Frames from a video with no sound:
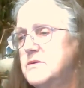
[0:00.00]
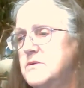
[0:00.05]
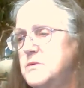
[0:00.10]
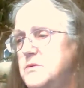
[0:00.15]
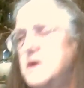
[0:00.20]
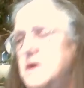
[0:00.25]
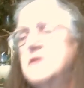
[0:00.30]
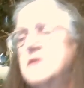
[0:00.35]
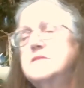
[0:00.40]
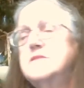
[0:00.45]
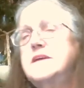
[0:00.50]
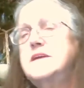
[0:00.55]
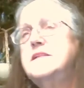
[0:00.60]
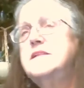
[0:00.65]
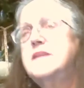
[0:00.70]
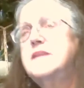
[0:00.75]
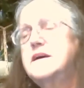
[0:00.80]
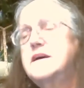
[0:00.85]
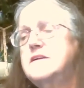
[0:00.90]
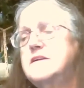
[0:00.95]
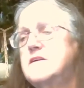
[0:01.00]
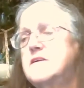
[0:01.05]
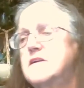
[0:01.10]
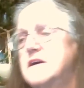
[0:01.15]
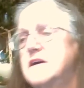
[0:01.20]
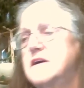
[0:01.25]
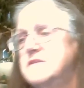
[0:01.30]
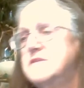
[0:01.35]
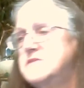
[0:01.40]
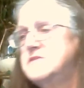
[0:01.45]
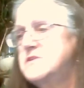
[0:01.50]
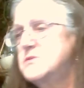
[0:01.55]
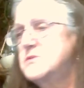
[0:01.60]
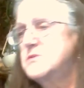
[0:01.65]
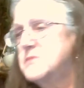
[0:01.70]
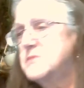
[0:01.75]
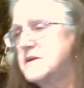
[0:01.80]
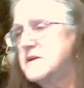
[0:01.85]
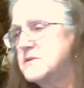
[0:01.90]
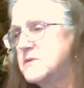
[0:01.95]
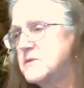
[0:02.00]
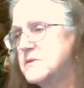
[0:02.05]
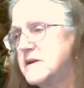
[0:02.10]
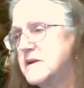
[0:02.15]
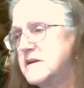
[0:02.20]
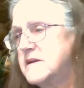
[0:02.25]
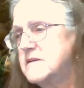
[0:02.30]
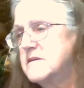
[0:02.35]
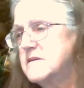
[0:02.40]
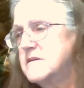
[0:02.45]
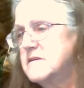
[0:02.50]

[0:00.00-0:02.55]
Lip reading: We all need that in our lives too, by the way.